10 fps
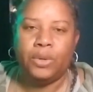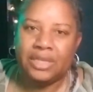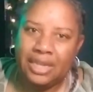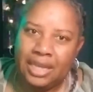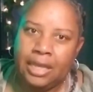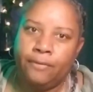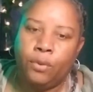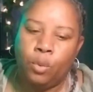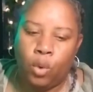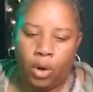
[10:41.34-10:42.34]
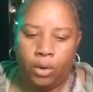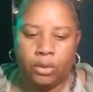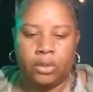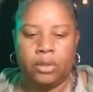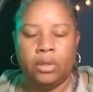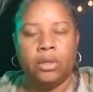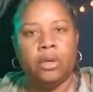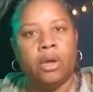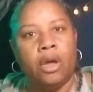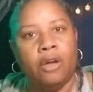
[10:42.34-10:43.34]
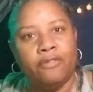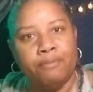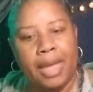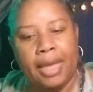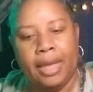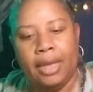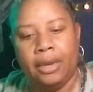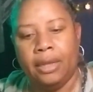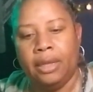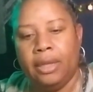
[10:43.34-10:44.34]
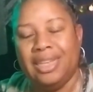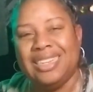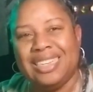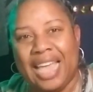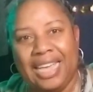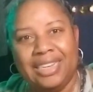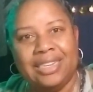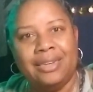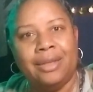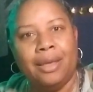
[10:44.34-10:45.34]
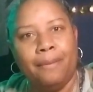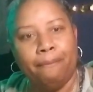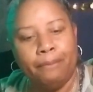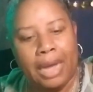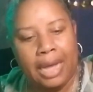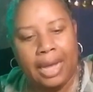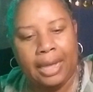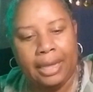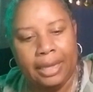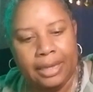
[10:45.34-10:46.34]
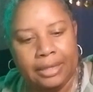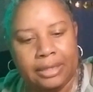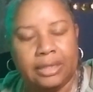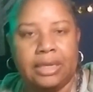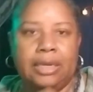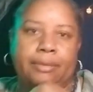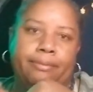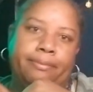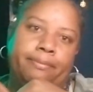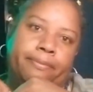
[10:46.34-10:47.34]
was the evil works of man tainted by sin.